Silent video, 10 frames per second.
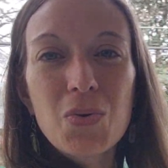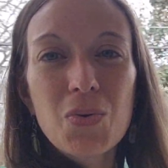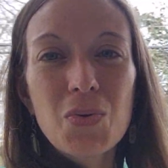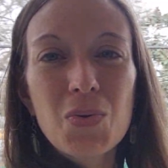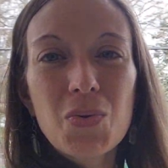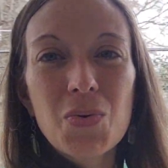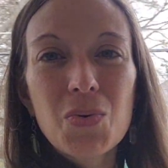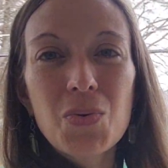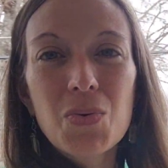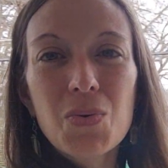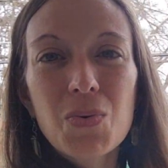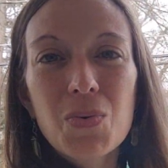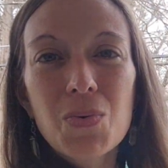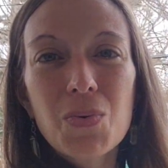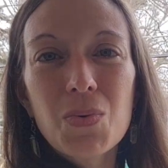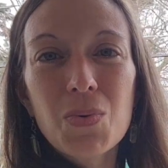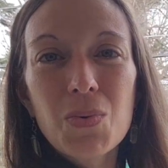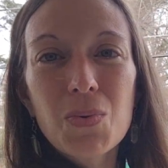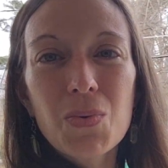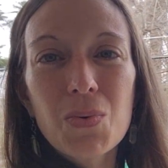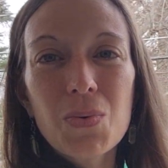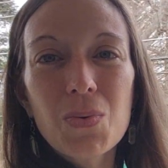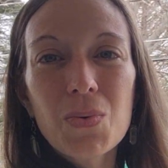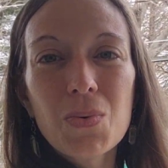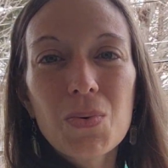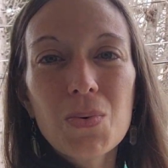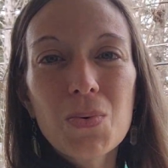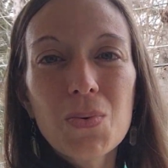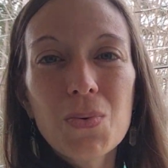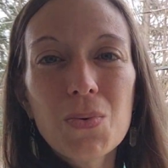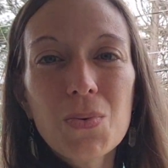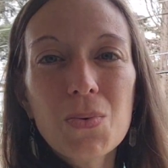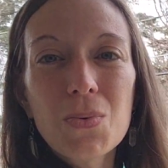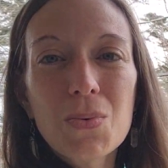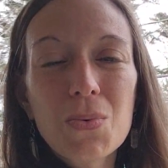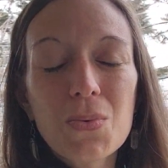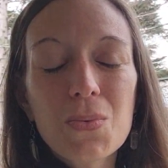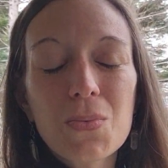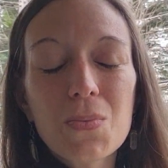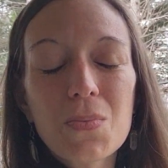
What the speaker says: Nobody speaks.